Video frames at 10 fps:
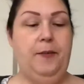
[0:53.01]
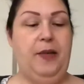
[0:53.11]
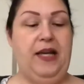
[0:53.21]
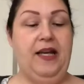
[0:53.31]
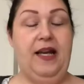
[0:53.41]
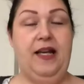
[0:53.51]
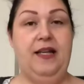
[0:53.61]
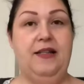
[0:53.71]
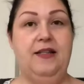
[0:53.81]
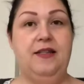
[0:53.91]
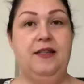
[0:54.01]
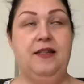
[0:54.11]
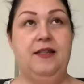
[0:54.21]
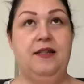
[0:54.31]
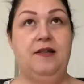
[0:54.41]

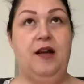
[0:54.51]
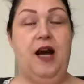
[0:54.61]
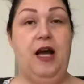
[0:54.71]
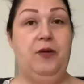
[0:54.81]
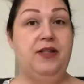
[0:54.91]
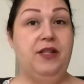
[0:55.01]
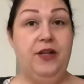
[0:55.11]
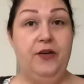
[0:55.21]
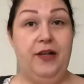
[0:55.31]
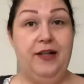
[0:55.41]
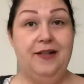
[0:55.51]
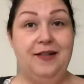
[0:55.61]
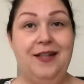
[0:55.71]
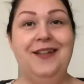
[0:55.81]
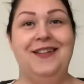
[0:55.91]
because I was curious.